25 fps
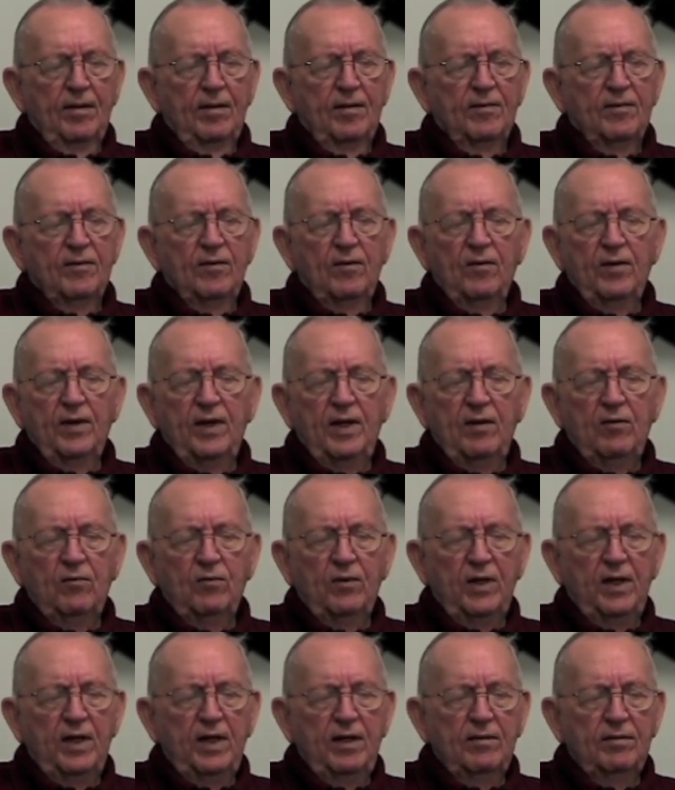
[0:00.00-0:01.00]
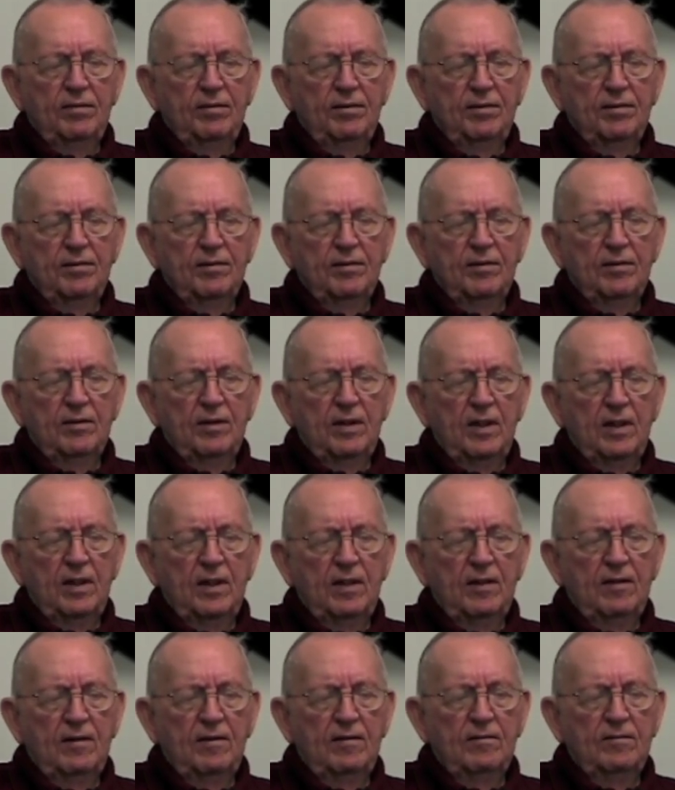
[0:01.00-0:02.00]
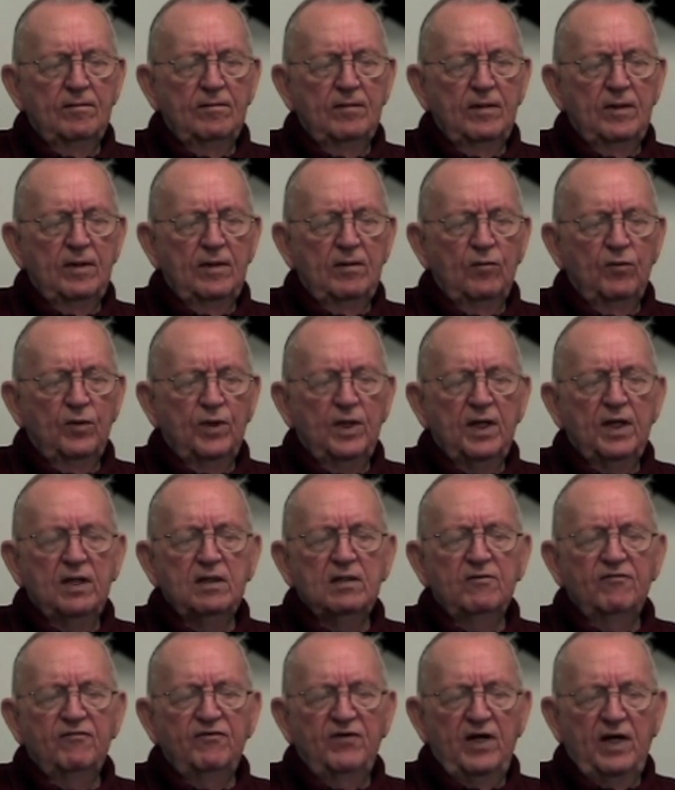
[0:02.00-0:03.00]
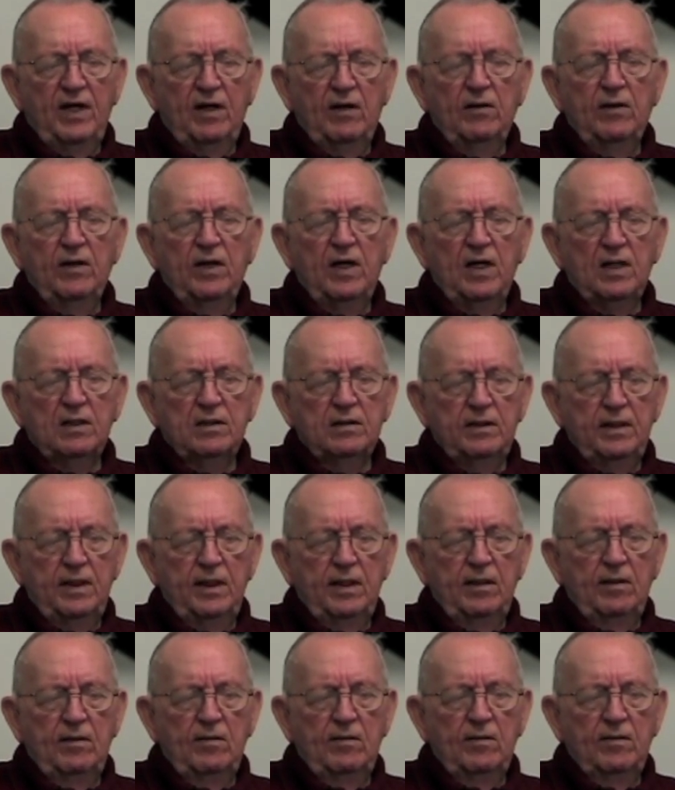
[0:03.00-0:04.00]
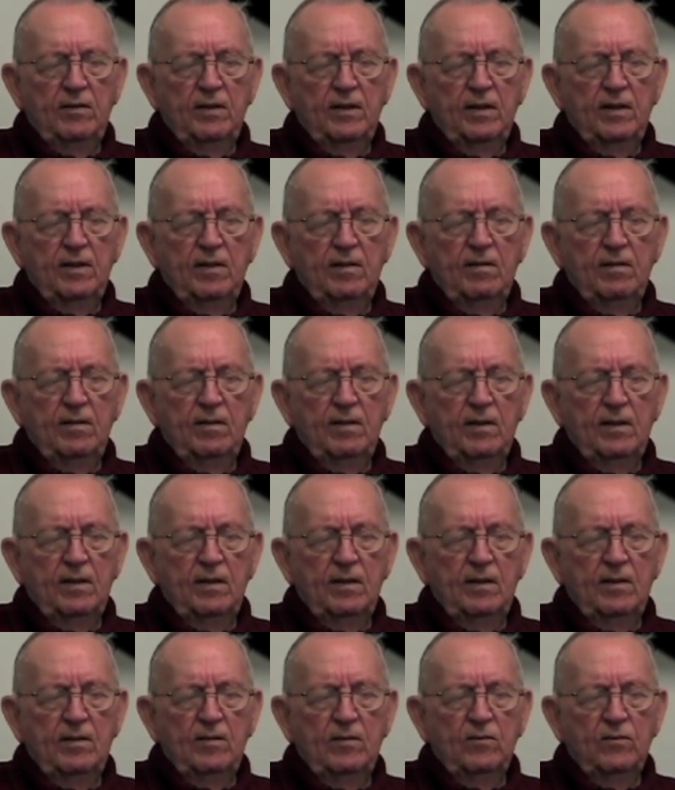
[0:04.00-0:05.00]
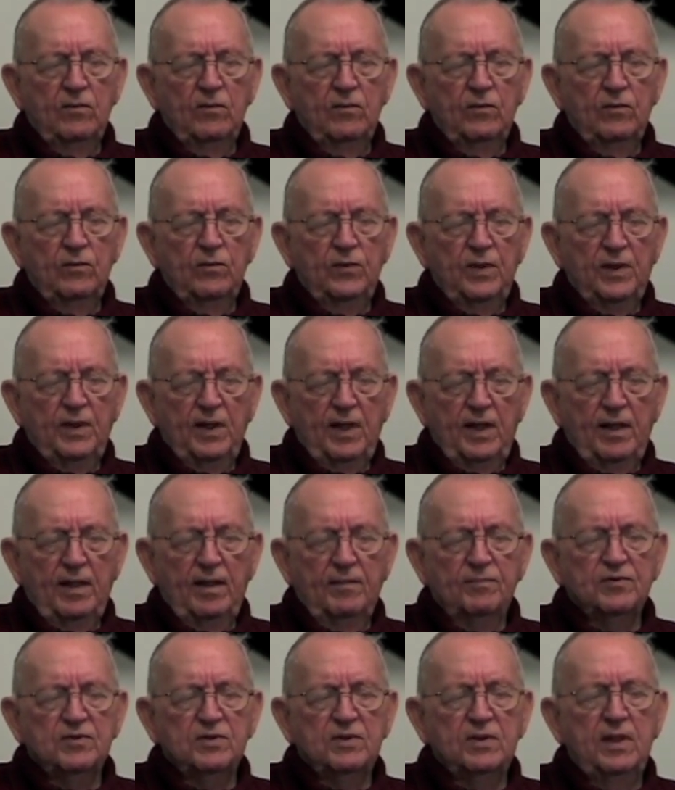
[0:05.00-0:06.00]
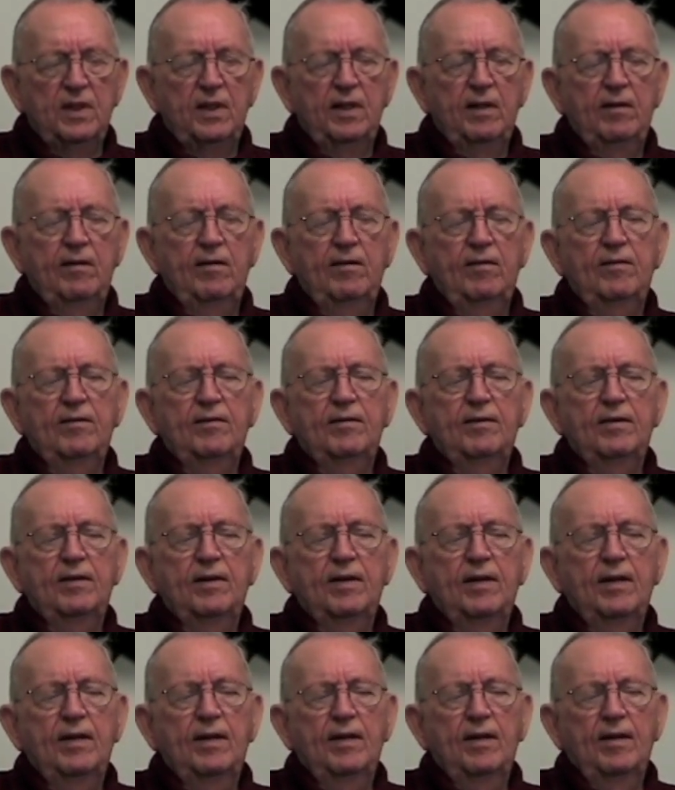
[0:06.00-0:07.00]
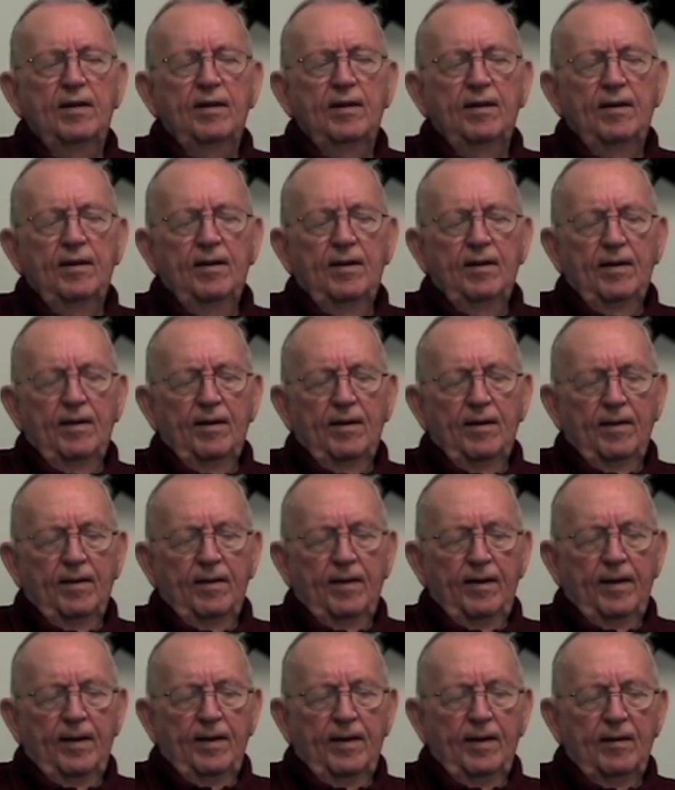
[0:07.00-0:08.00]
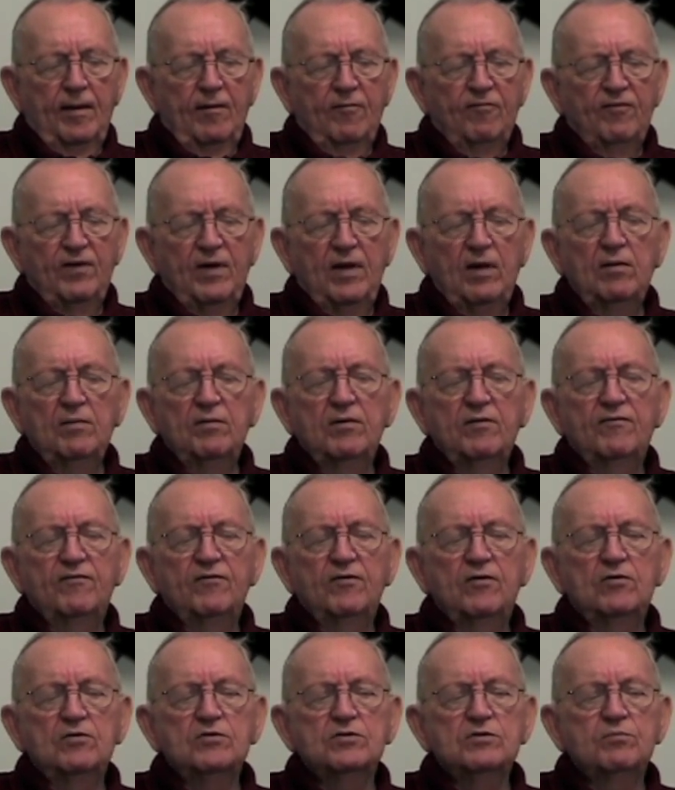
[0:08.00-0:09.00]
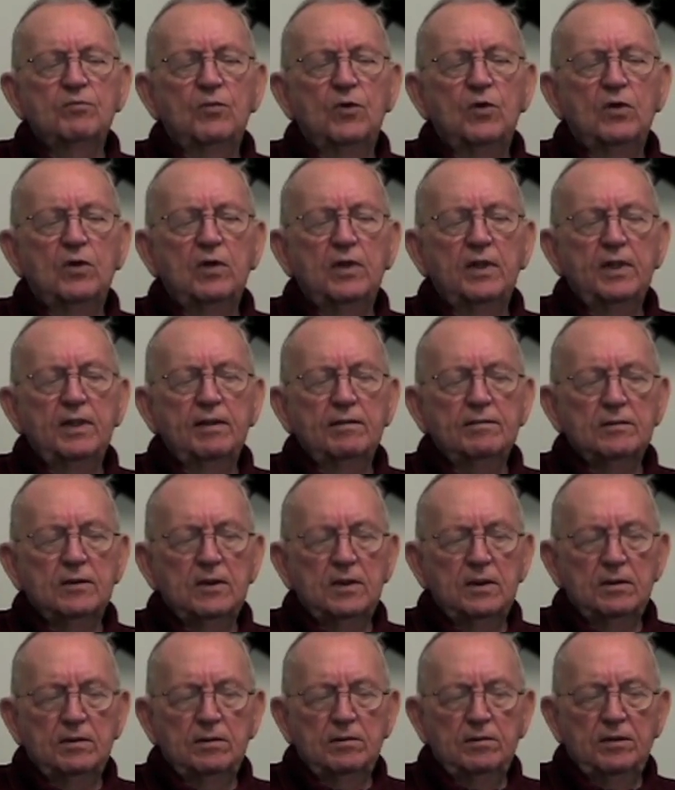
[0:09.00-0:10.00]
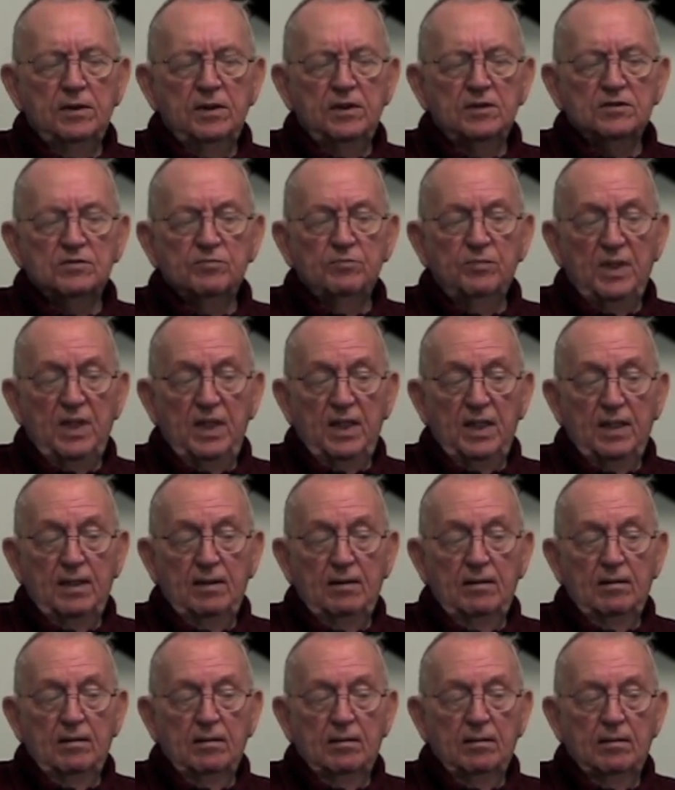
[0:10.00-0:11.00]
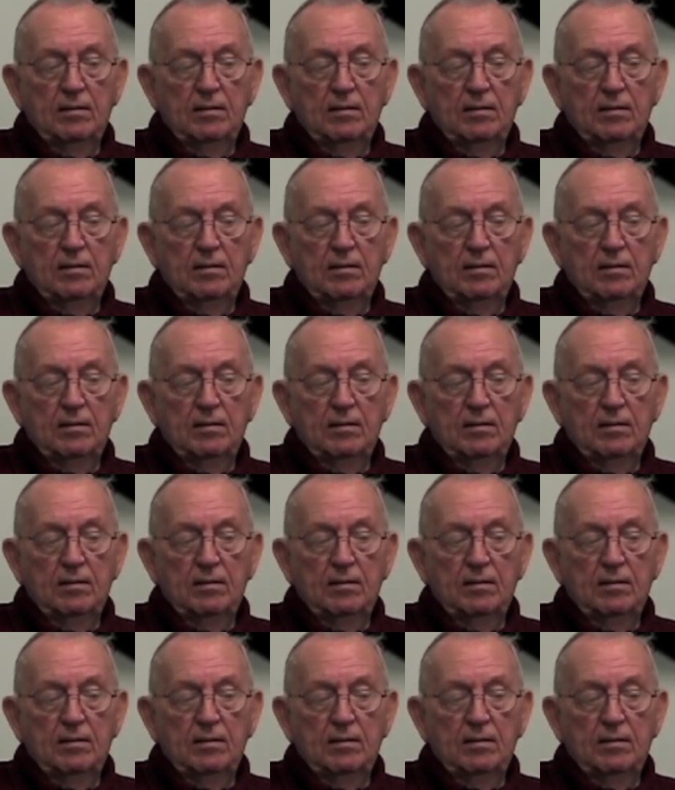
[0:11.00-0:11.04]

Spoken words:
So anyway, we got the fire knocked down, and we got upstairs, and I found the first boy under his bed,